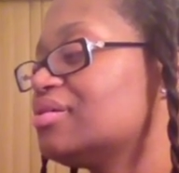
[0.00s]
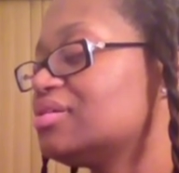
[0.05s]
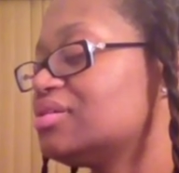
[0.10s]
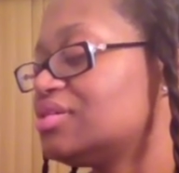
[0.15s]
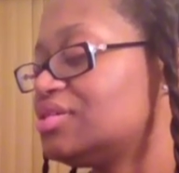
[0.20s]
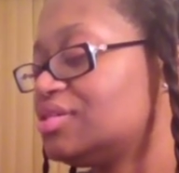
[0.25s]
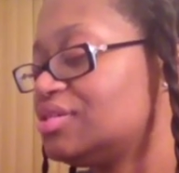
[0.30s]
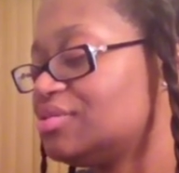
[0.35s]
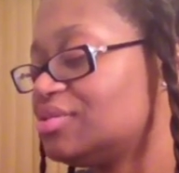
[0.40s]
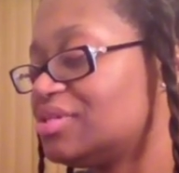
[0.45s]

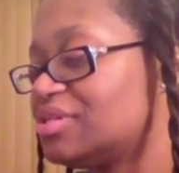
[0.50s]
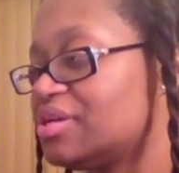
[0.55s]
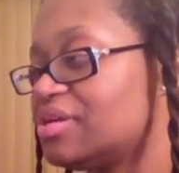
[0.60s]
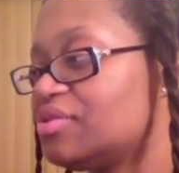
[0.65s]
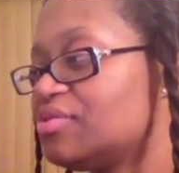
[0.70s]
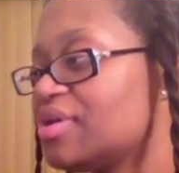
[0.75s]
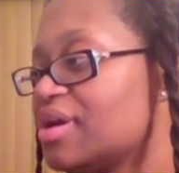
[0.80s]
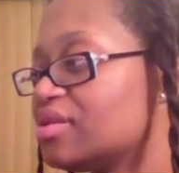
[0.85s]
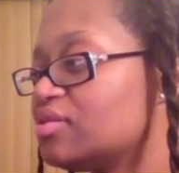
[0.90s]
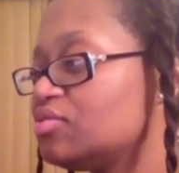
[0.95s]
she said,
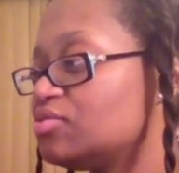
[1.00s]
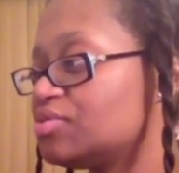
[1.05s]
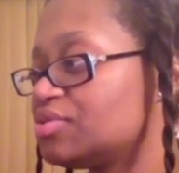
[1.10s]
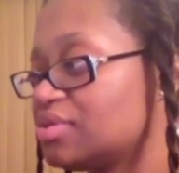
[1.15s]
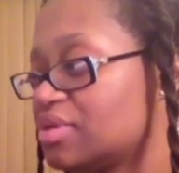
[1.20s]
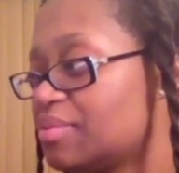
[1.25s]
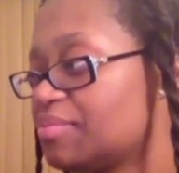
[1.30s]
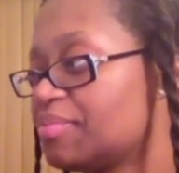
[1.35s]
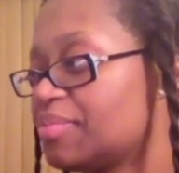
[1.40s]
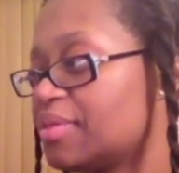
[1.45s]
"You gotta do
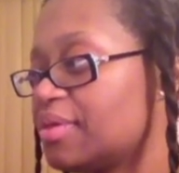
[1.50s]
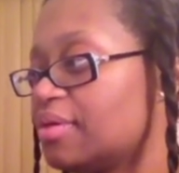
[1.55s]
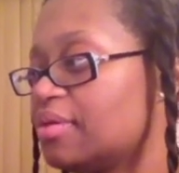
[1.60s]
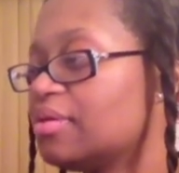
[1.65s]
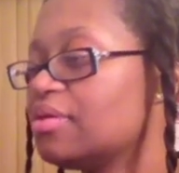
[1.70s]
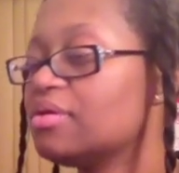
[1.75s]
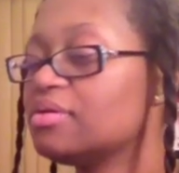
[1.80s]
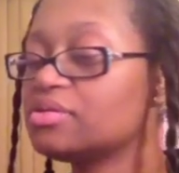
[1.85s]
something."